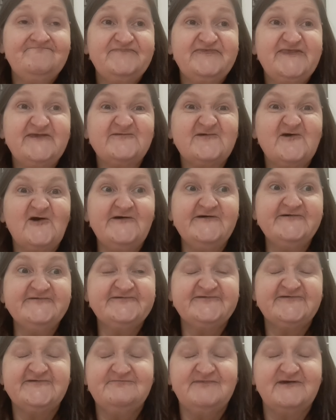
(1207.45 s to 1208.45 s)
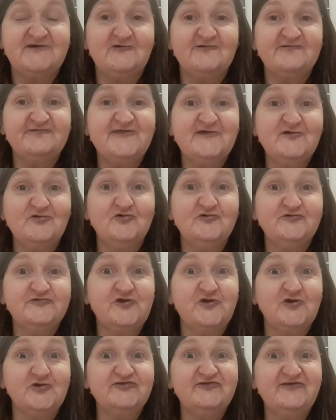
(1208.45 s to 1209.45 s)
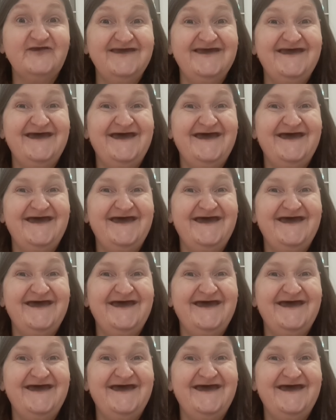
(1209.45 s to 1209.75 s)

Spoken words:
disgust, because they looked good.